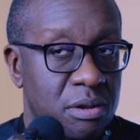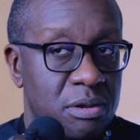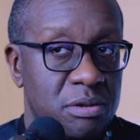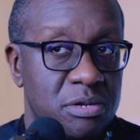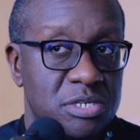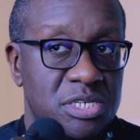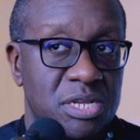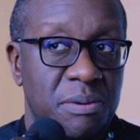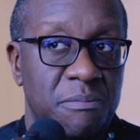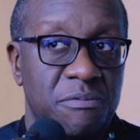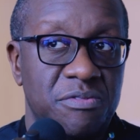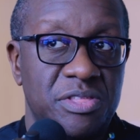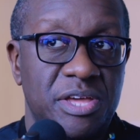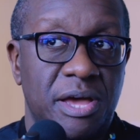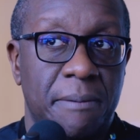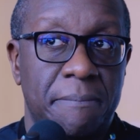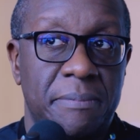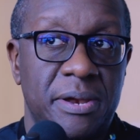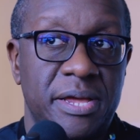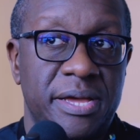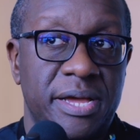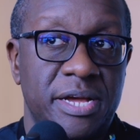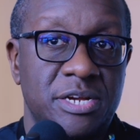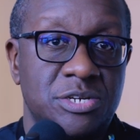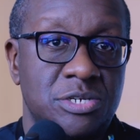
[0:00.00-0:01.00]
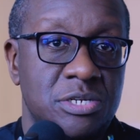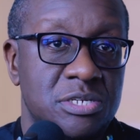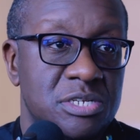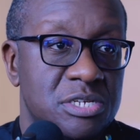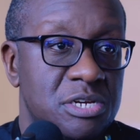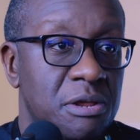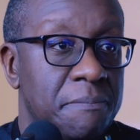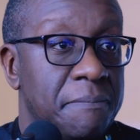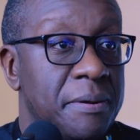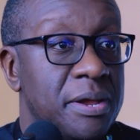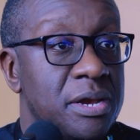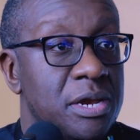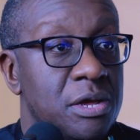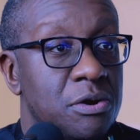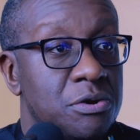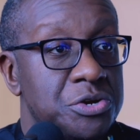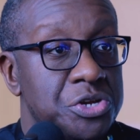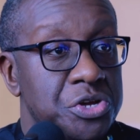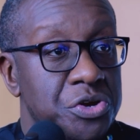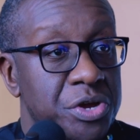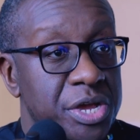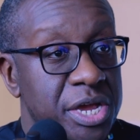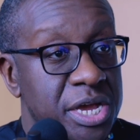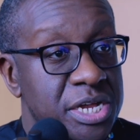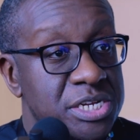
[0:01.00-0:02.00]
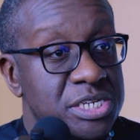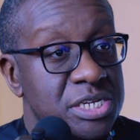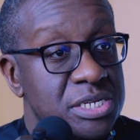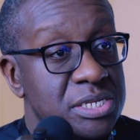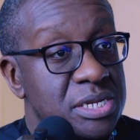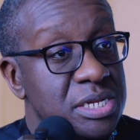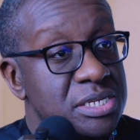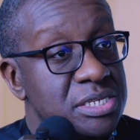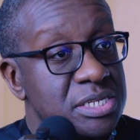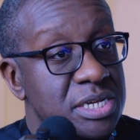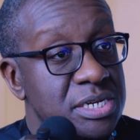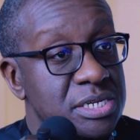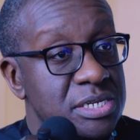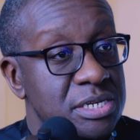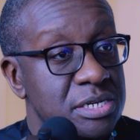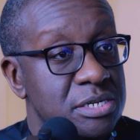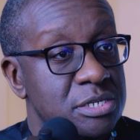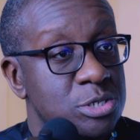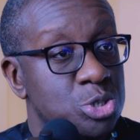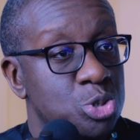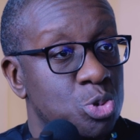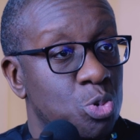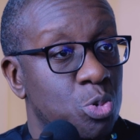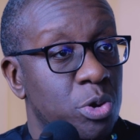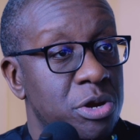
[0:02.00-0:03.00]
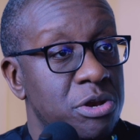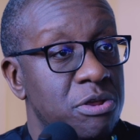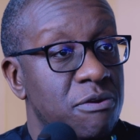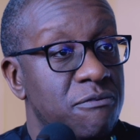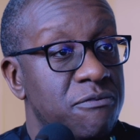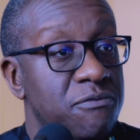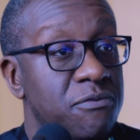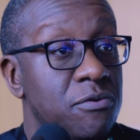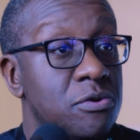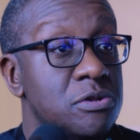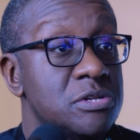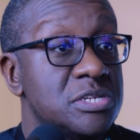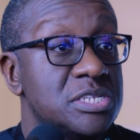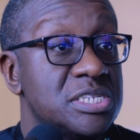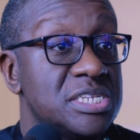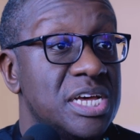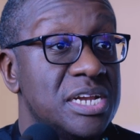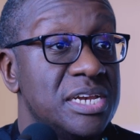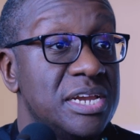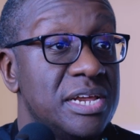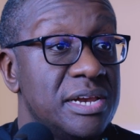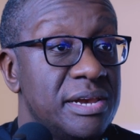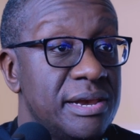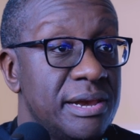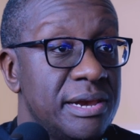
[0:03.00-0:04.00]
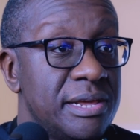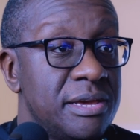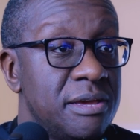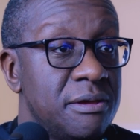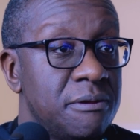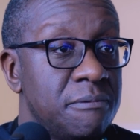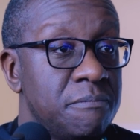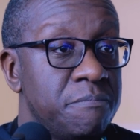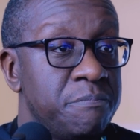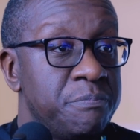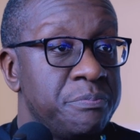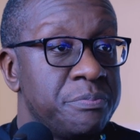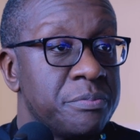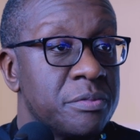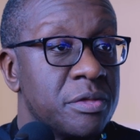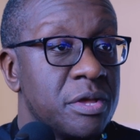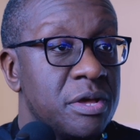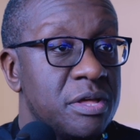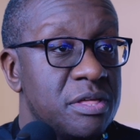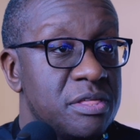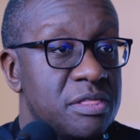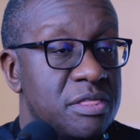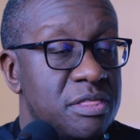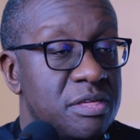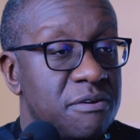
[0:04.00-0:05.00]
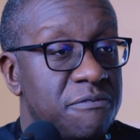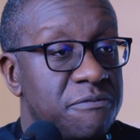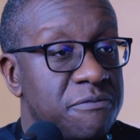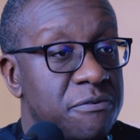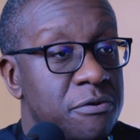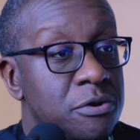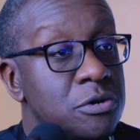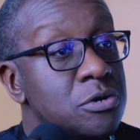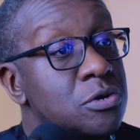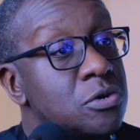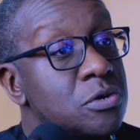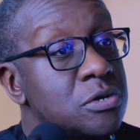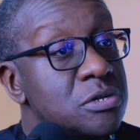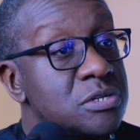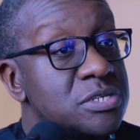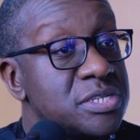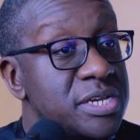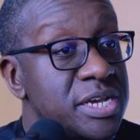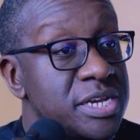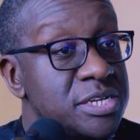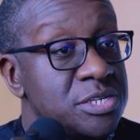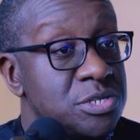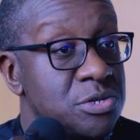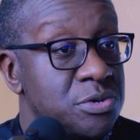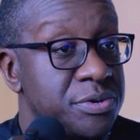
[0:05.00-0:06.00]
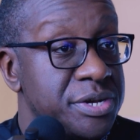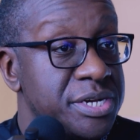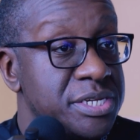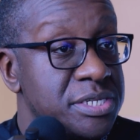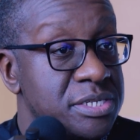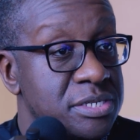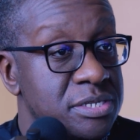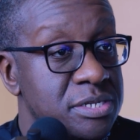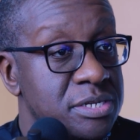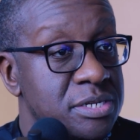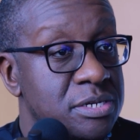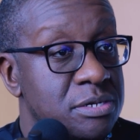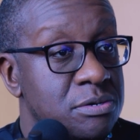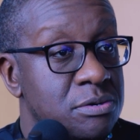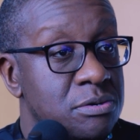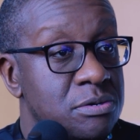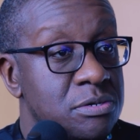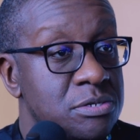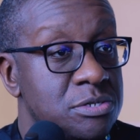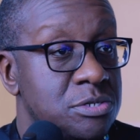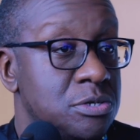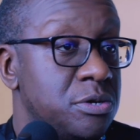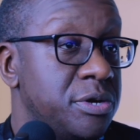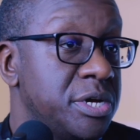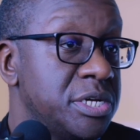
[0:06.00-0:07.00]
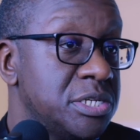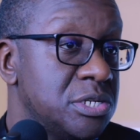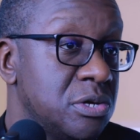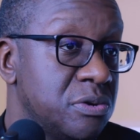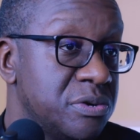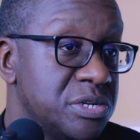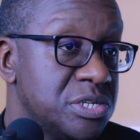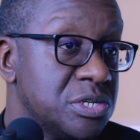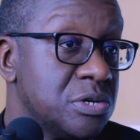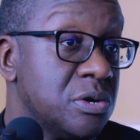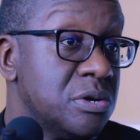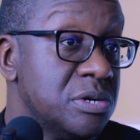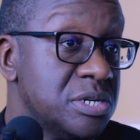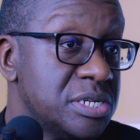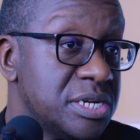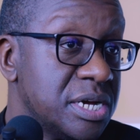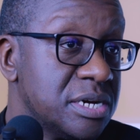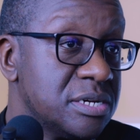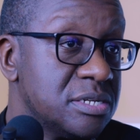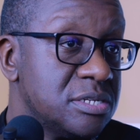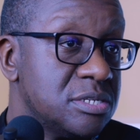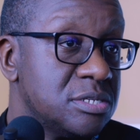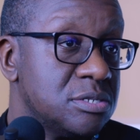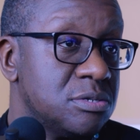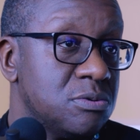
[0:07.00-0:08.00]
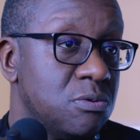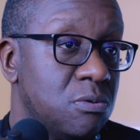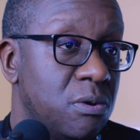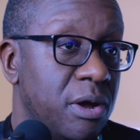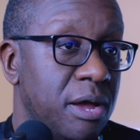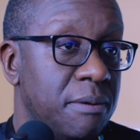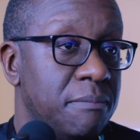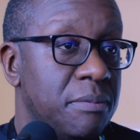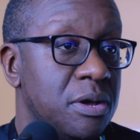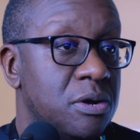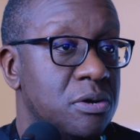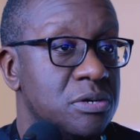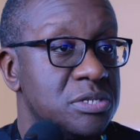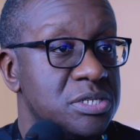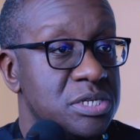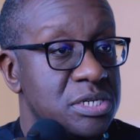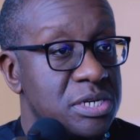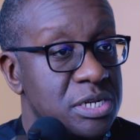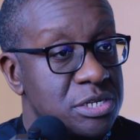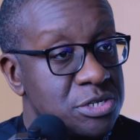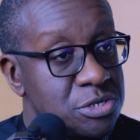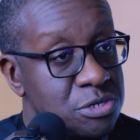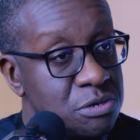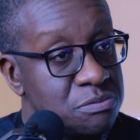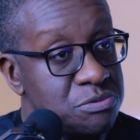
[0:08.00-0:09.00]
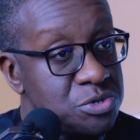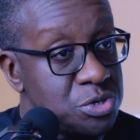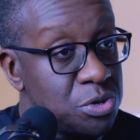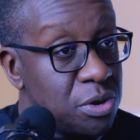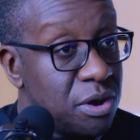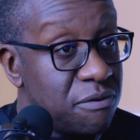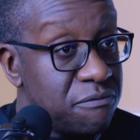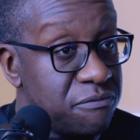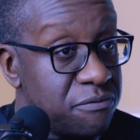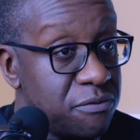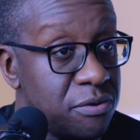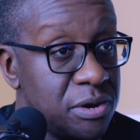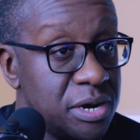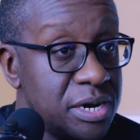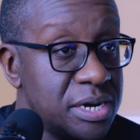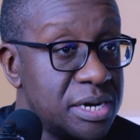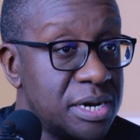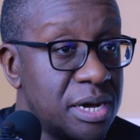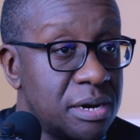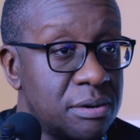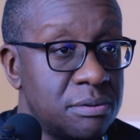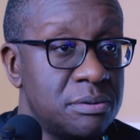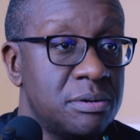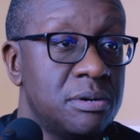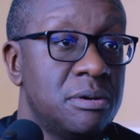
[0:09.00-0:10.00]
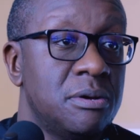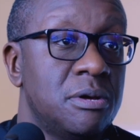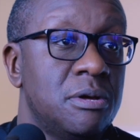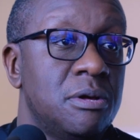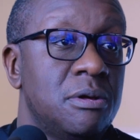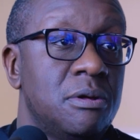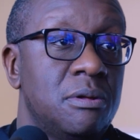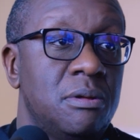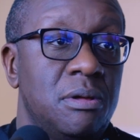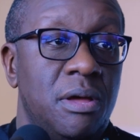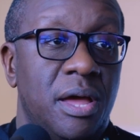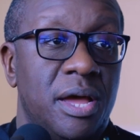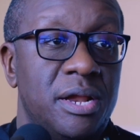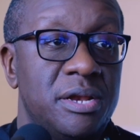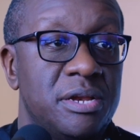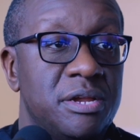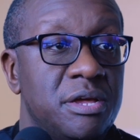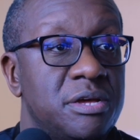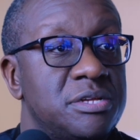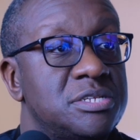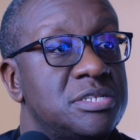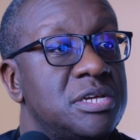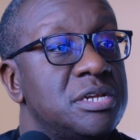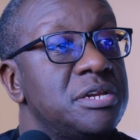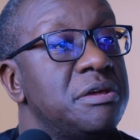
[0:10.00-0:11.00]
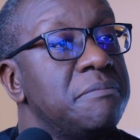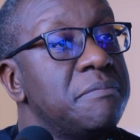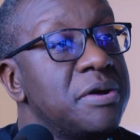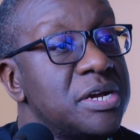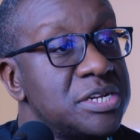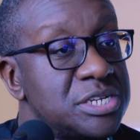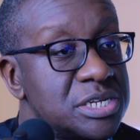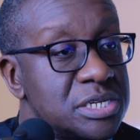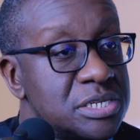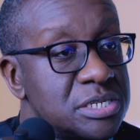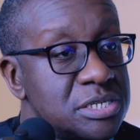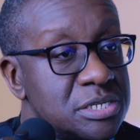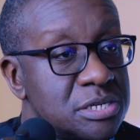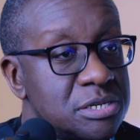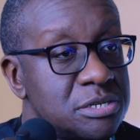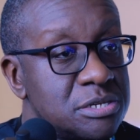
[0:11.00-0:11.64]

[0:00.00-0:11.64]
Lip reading: some of the applications, depending on your age and the settings, when you fall suddenly, the phone calls SOS. It calls your SOS contacts. Why? Because it assumes you have fallen down and there's an emergency.